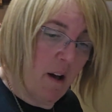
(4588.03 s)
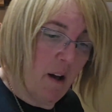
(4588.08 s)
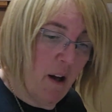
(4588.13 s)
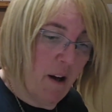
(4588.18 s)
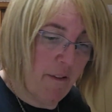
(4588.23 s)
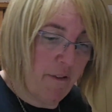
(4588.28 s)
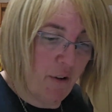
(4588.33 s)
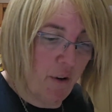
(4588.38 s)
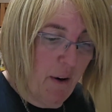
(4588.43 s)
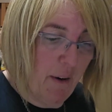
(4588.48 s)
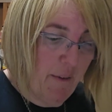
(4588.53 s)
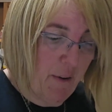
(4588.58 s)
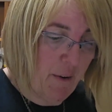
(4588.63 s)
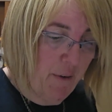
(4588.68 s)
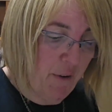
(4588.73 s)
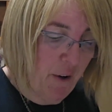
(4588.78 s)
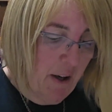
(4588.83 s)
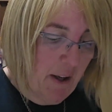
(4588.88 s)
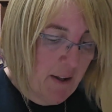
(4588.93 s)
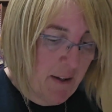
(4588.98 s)
Forever
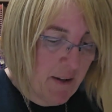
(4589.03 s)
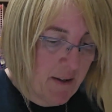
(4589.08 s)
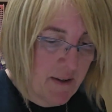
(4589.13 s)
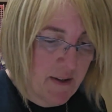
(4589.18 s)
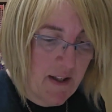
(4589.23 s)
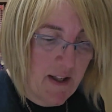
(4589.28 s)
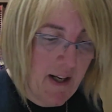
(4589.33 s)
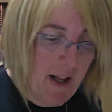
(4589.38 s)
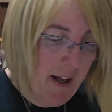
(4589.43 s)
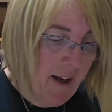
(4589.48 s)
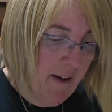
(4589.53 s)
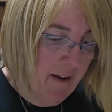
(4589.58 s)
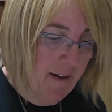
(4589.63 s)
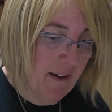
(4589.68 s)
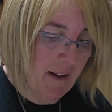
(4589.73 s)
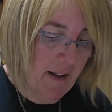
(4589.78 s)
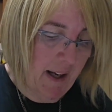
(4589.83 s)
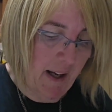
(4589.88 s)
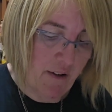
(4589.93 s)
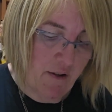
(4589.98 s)
Friends and Anchor
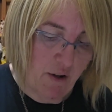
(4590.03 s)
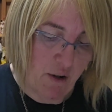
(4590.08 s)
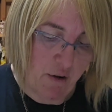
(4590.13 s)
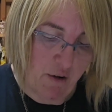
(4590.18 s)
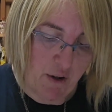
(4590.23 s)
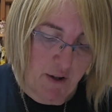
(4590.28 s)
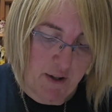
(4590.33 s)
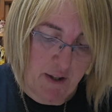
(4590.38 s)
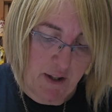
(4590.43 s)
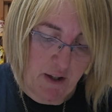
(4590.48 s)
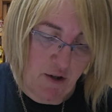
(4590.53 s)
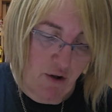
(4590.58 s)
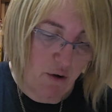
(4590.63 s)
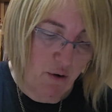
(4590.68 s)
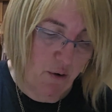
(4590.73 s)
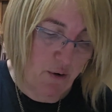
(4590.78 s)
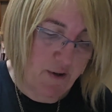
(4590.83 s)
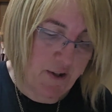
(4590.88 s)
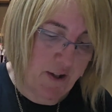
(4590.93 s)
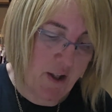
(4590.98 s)
Counter Cross Stitch
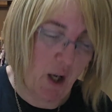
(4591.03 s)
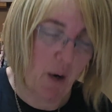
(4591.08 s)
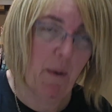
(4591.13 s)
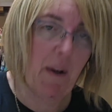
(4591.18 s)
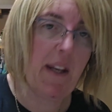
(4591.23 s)
Cord Snowy